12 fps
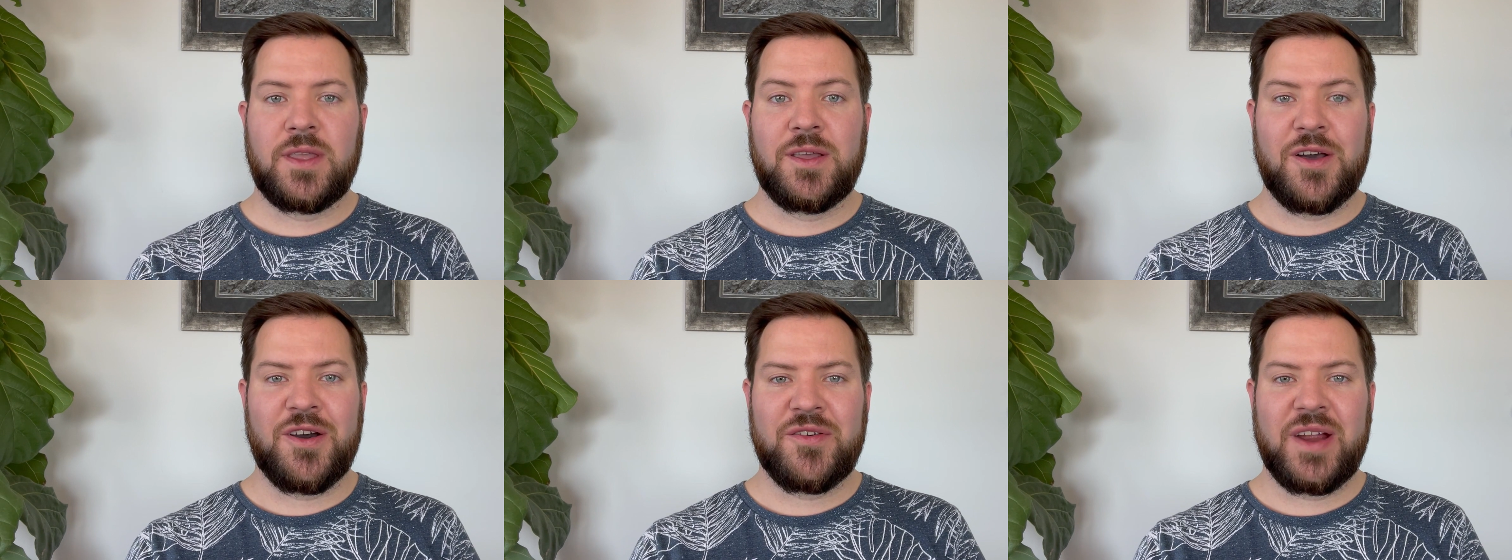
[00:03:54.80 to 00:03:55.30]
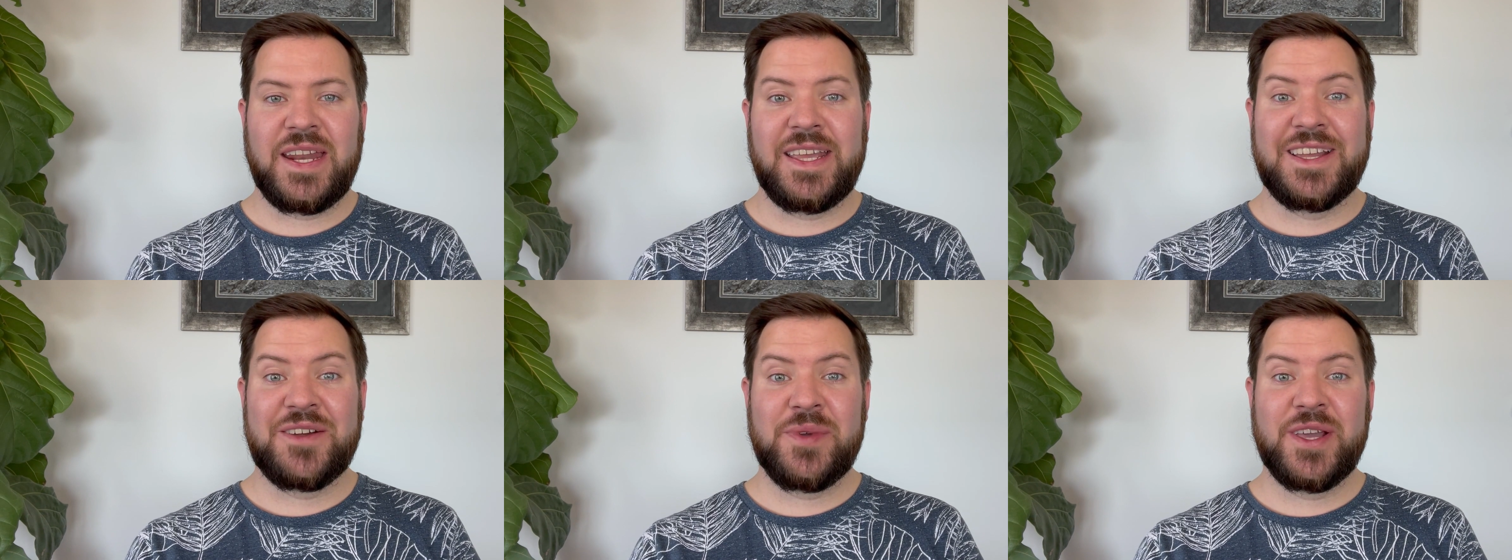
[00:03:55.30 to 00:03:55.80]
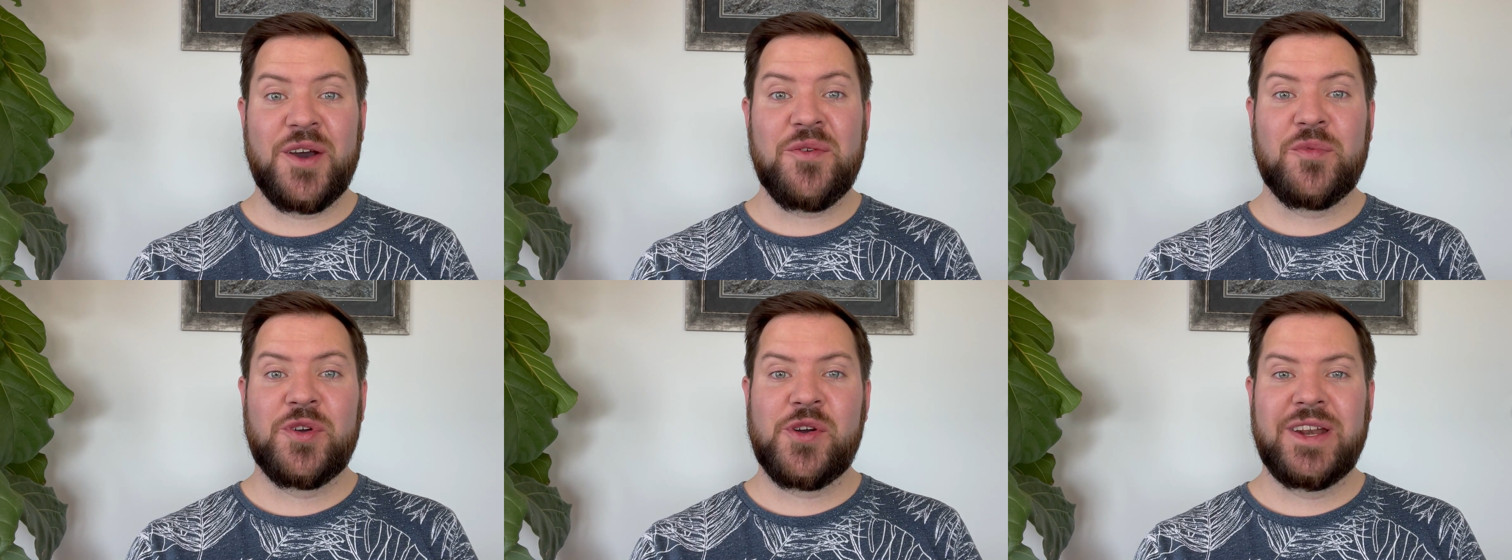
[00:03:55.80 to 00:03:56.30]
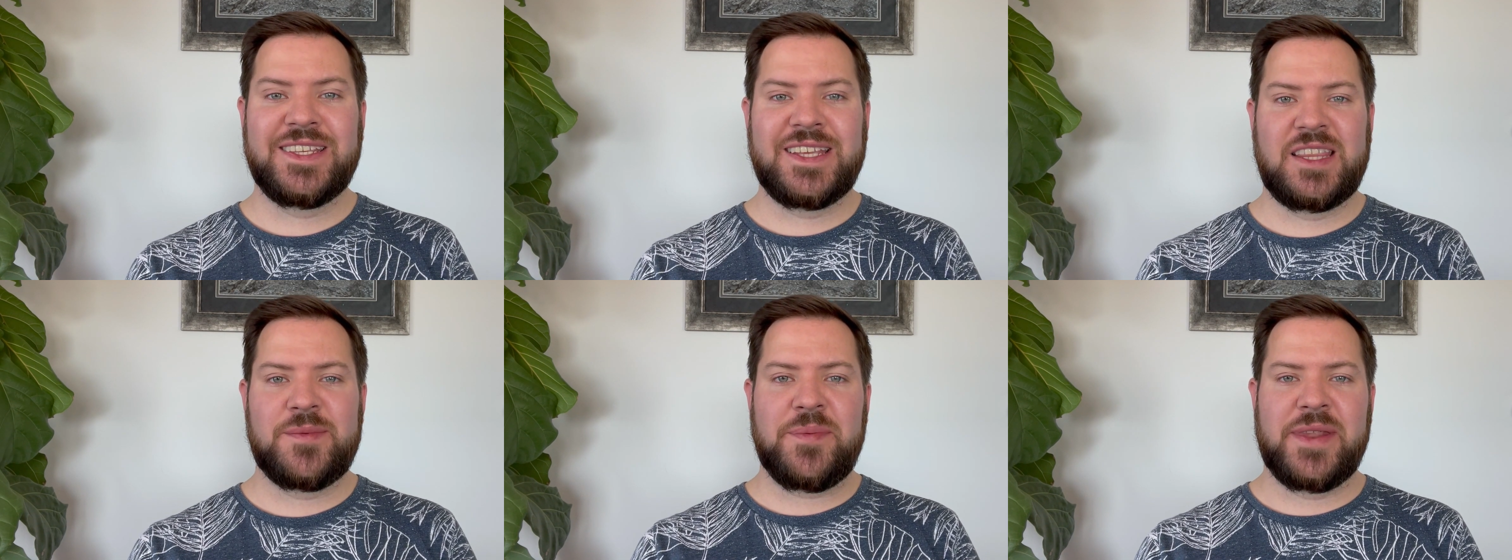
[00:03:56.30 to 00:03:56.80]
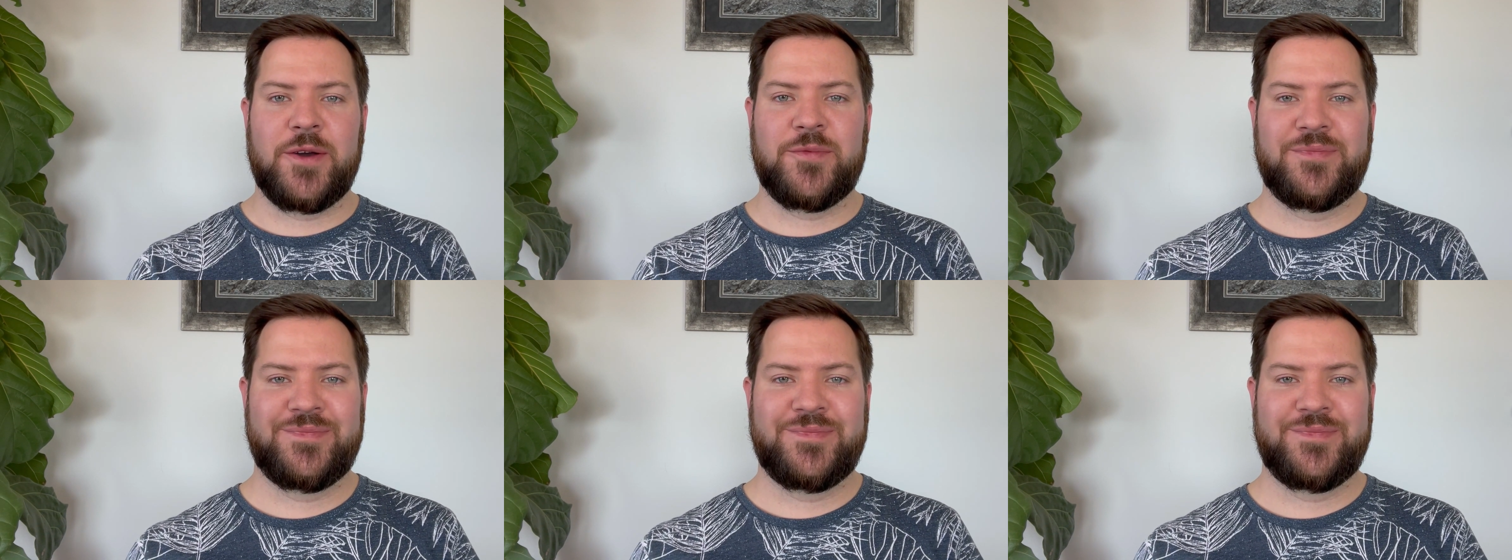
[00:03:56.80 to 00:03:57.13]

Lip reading: Alrighty, here we go. We're going to set them up now.